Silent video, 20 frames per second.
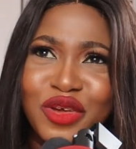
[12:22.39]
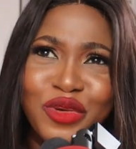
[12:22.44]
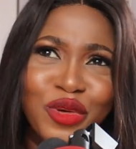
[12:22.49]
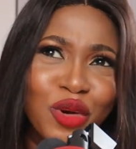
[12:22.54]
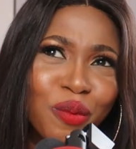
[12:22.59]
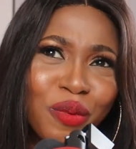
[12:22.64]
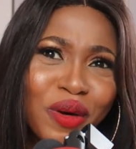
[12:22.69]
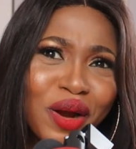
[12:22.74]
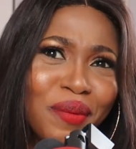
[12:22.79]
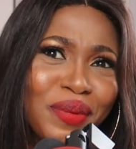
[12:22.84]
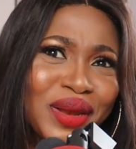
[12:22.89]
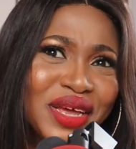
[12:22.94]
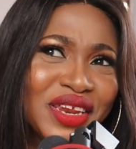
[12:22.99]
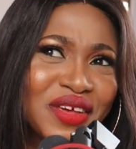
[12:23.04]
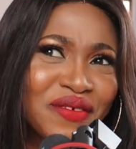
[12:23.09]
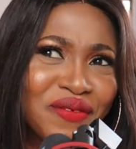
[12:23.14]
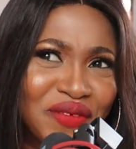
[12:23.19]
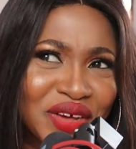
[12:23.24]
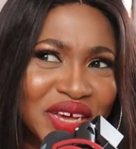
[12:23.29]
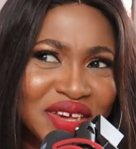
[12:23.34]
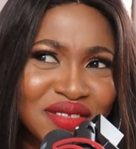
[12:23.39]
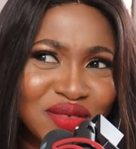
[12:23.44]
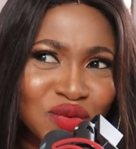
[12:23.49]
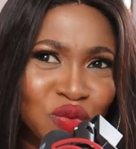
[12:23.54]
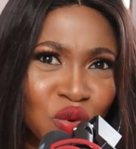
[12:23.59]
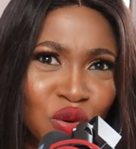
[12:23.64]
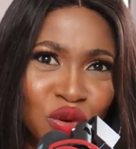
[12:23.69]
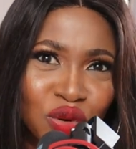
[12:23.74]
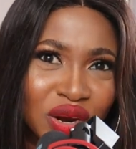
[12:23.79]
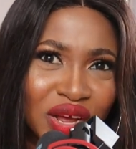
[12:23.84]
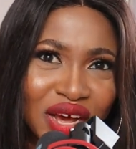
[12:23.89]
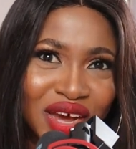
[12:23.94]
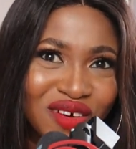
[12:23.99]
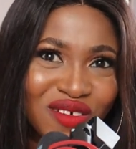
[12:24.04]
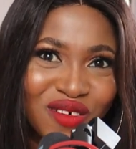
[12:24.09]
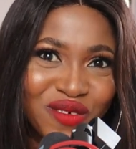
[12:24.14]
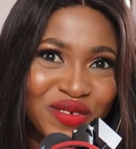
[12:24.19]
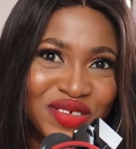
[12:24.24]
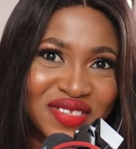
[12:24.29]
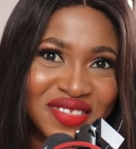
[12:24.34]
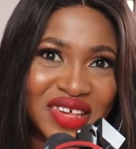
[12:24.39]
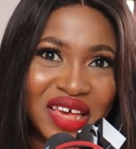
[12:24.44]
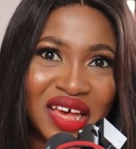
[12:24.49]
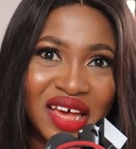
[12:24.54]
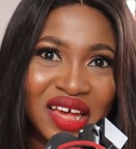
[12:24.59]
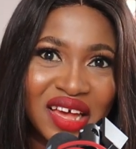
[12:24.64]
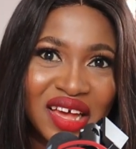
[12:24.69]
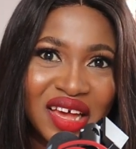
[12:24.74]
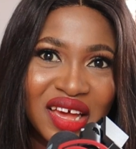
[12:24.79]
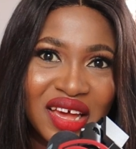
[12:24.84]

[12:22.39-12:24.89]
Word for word: You're probably the first one, an officer